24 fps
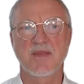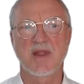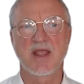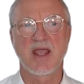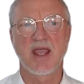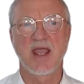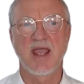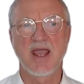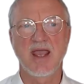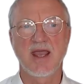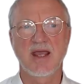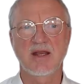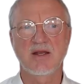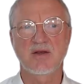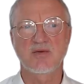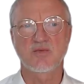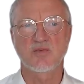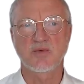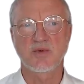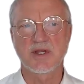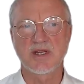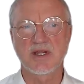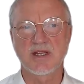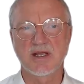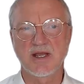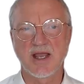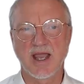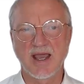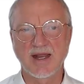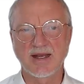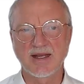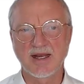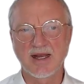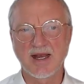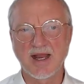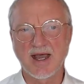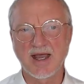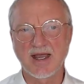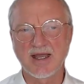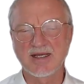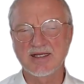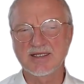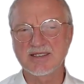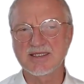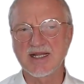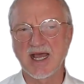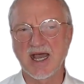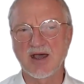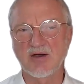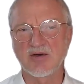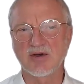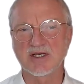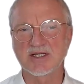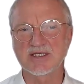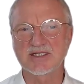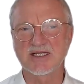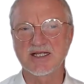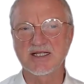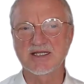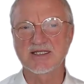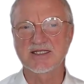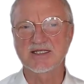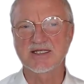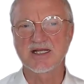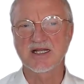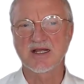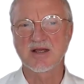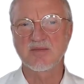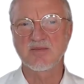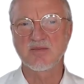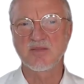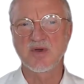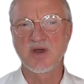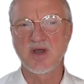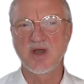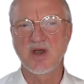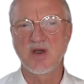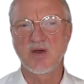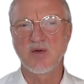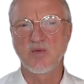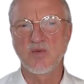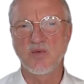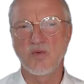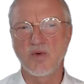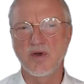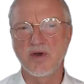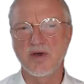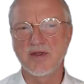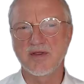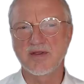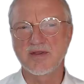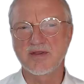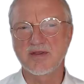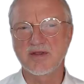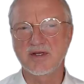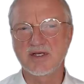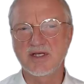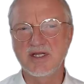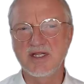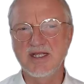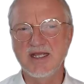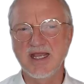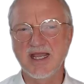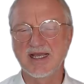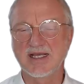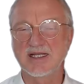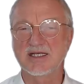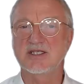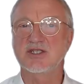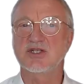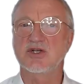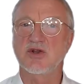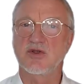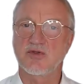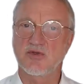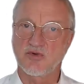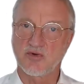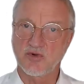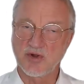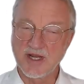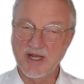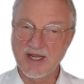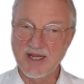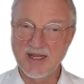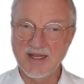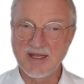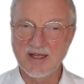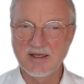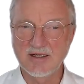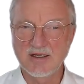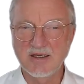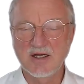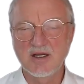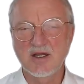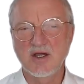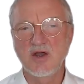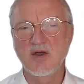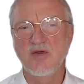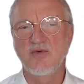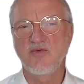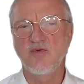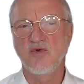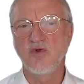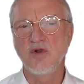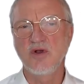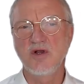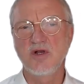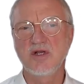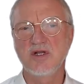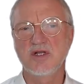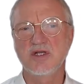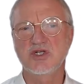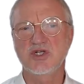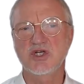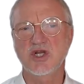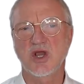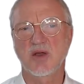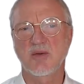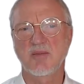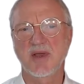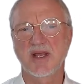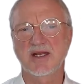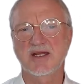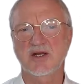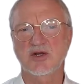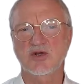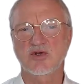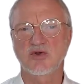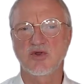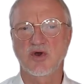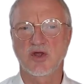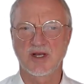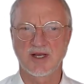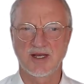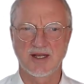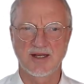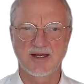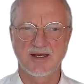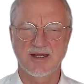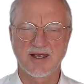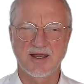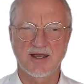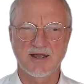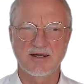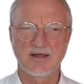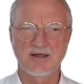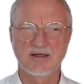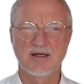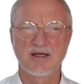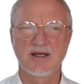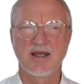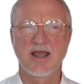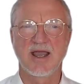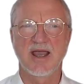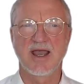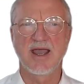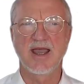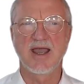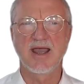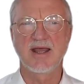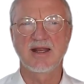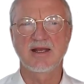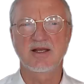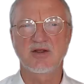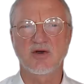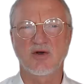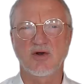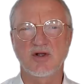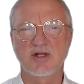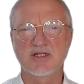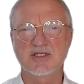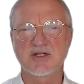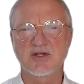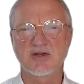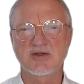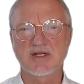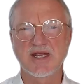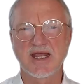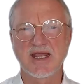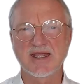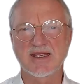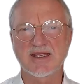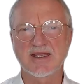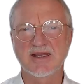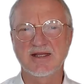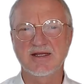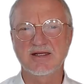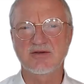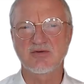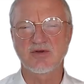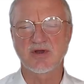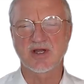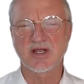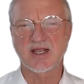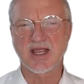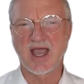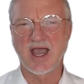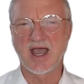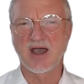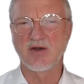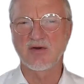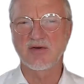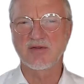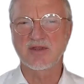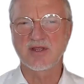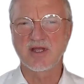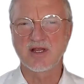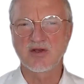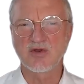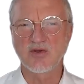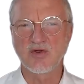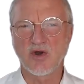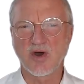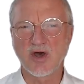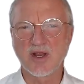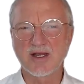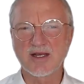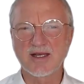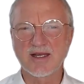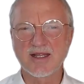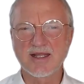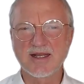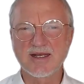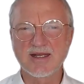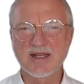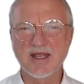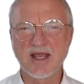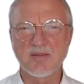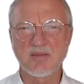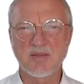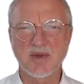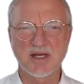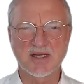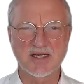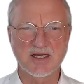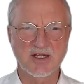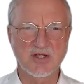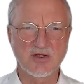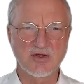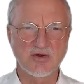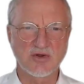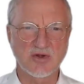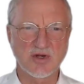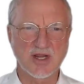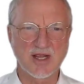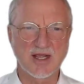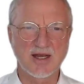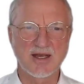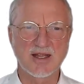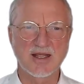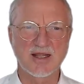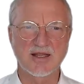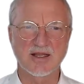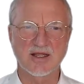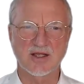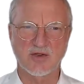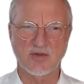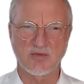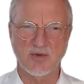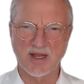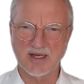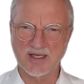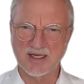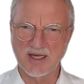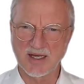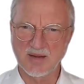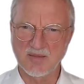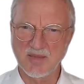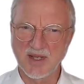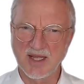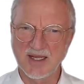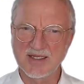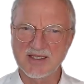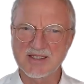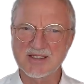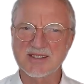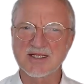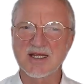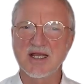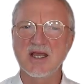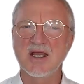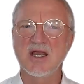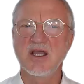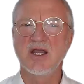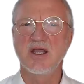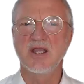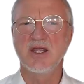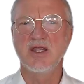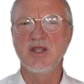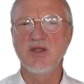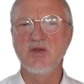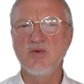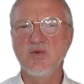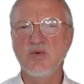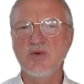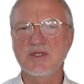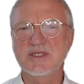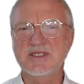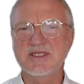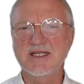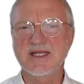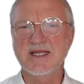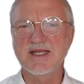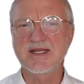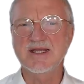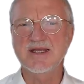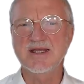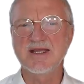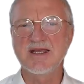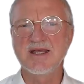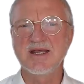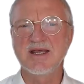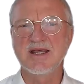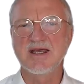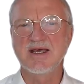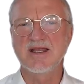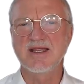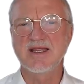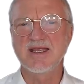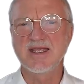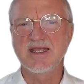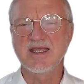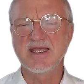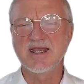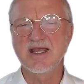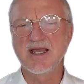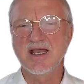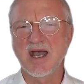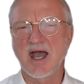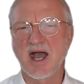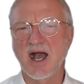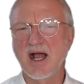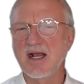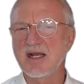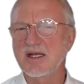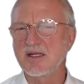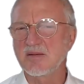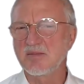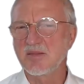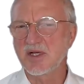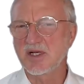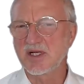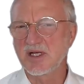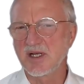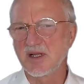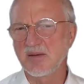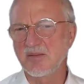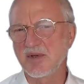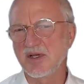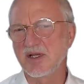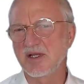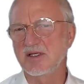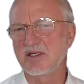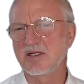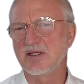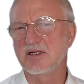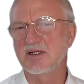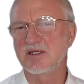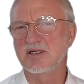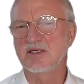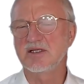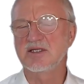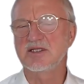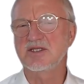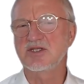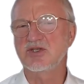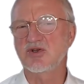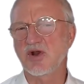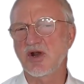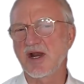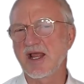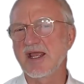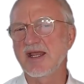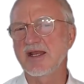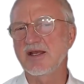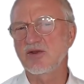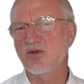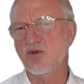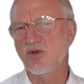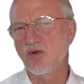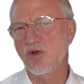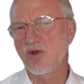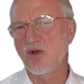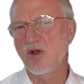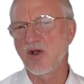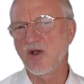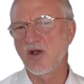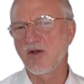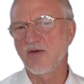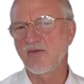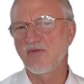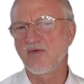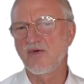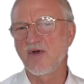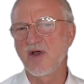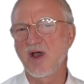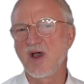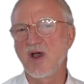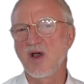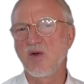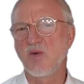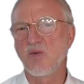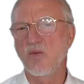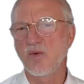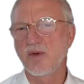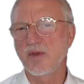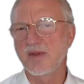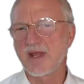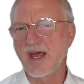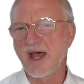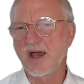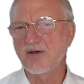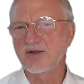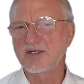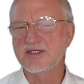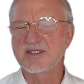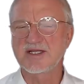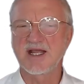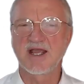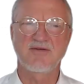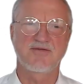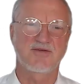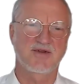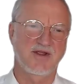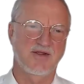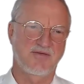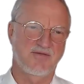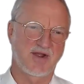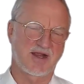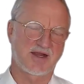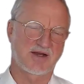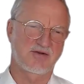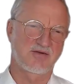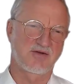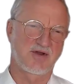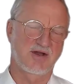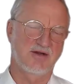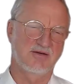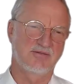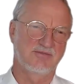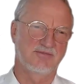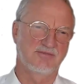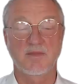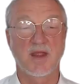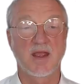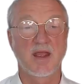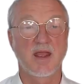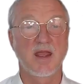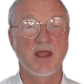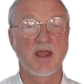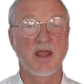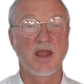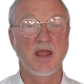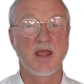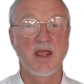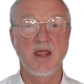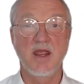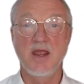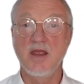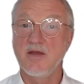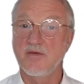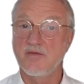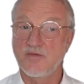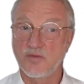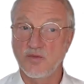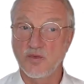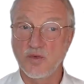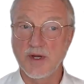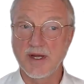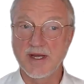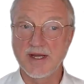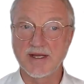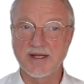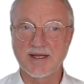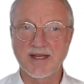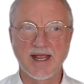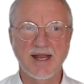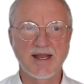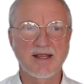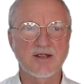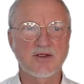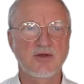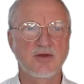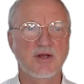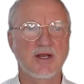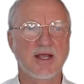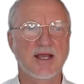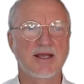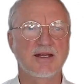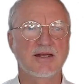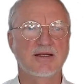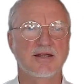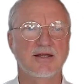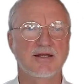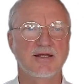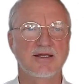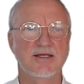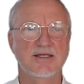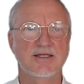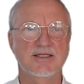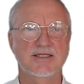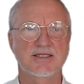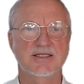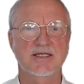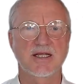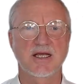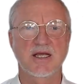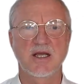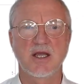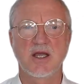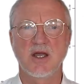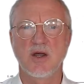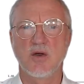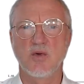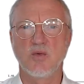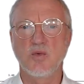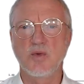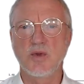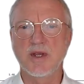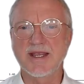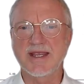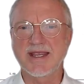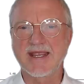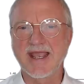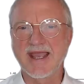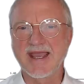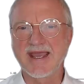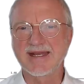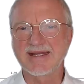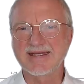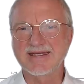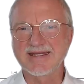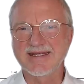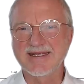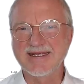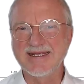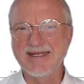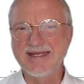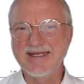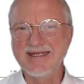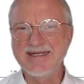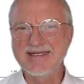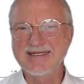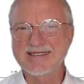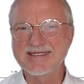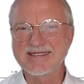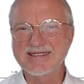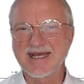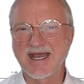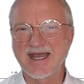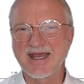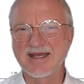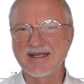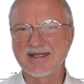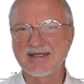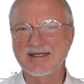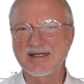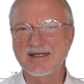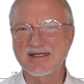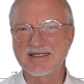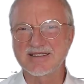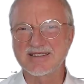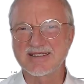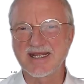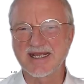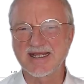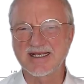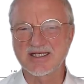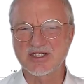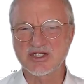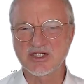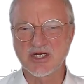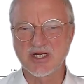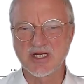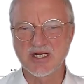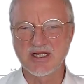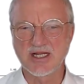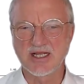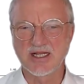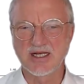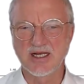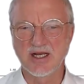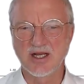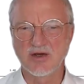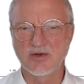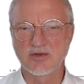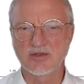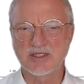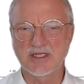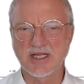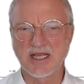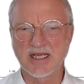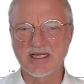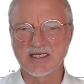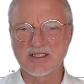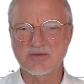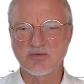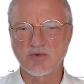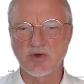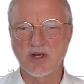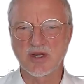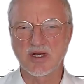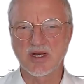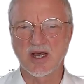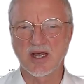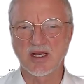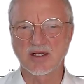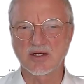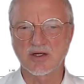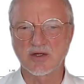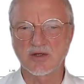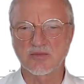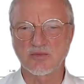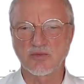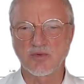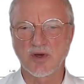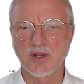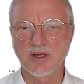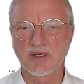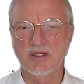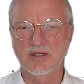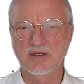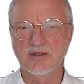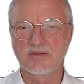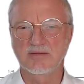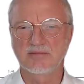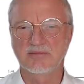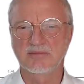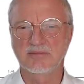and we analyze our system with TH3 full geometric nonlinear and also take into account the nonlinear material in the elements using the ultimate limit strain curve without safety factor. If we calculate this, we get inside the section in load case 101